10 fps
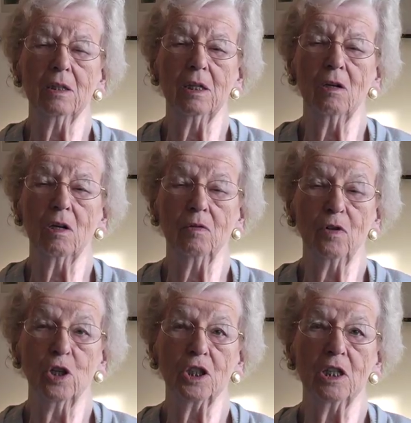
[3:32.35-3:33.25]
Well,
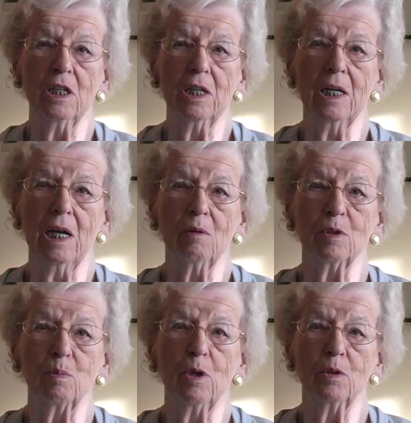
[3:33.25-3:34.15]
fortunately, I was
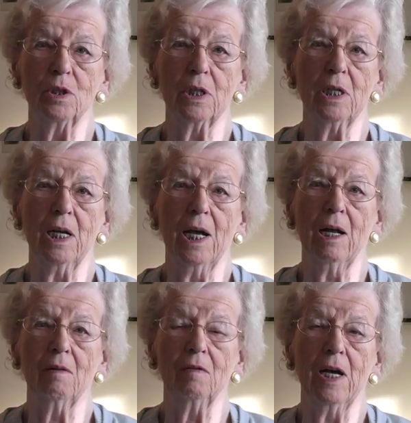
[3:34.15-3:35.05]
posted to
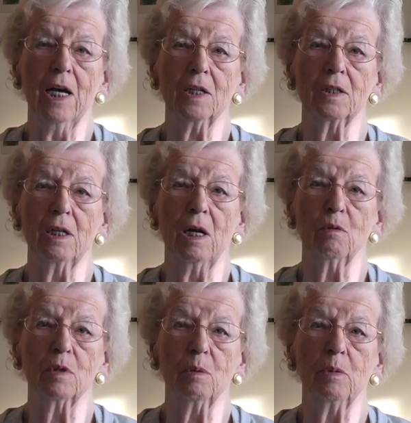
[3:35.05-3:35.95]
Halifax, and I
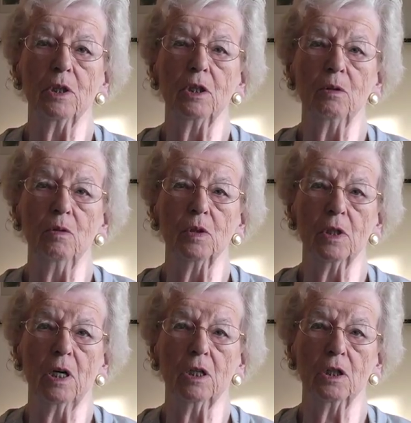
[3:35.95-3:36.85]
was a platoon
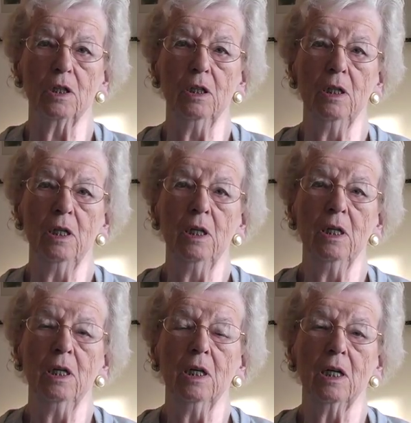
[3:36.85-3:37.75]
sergeant.
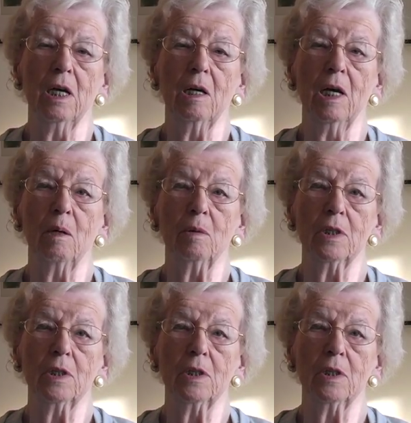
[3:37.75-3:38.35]
And I had a